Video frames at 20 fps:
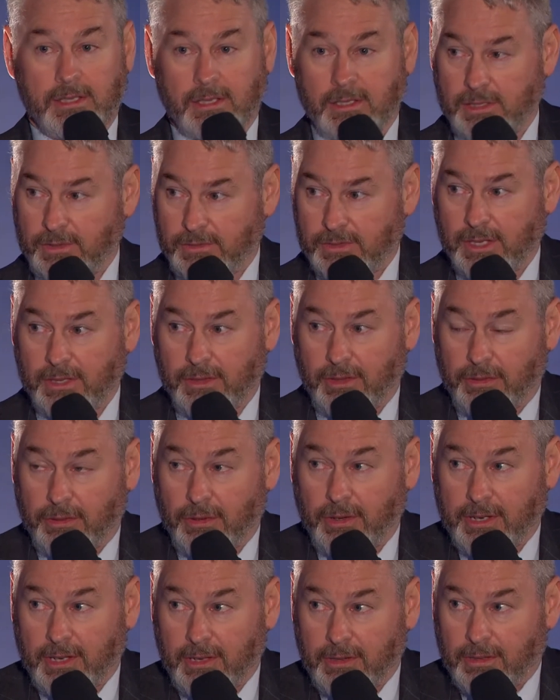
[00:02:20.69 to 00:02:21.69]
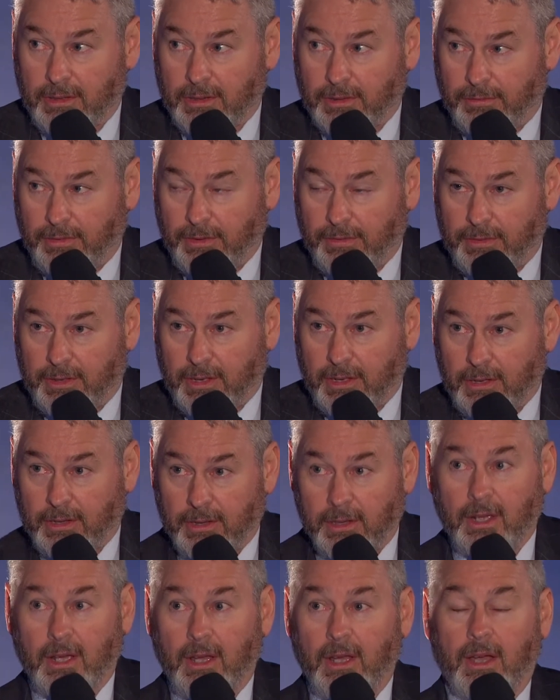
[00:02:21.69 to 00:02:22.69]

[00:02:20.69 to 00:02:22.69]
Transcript: as you've said, the 13th and the 15th,